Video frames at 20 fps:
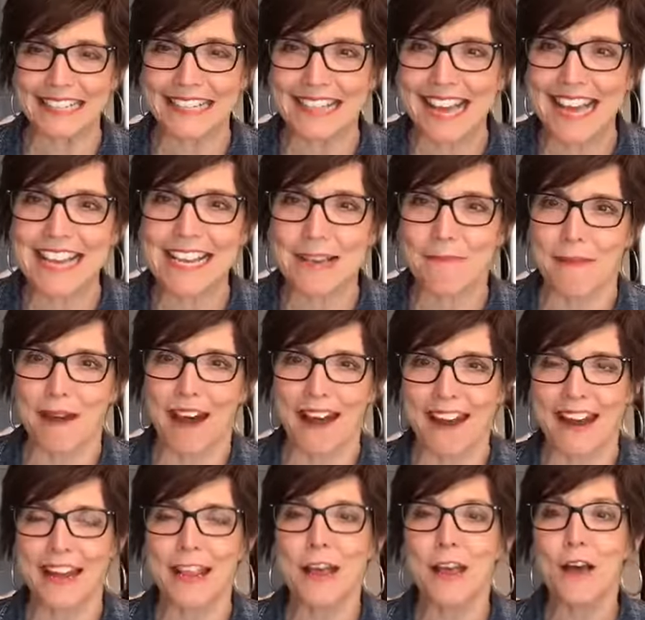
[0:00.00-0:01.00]
think about
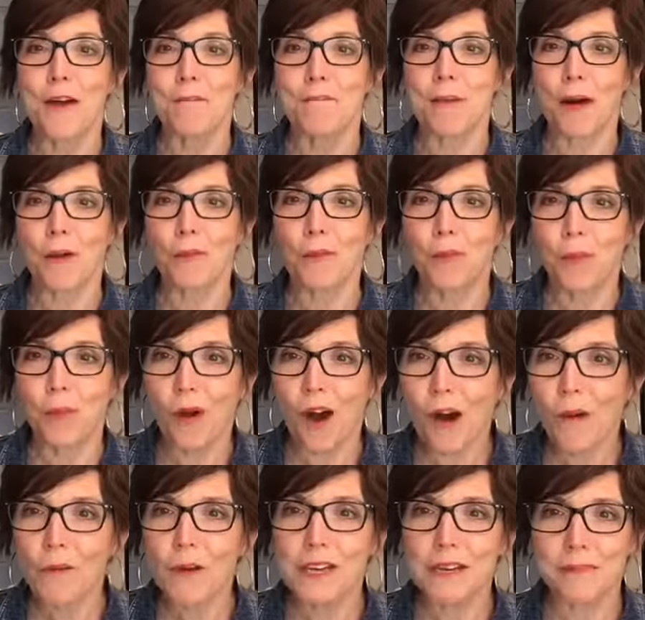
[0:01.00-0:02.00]
it. But
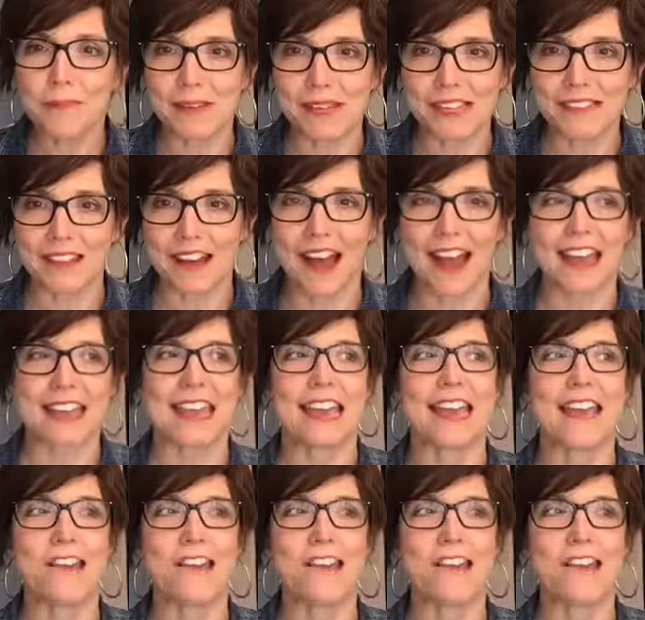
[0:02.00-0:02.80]
what would it be like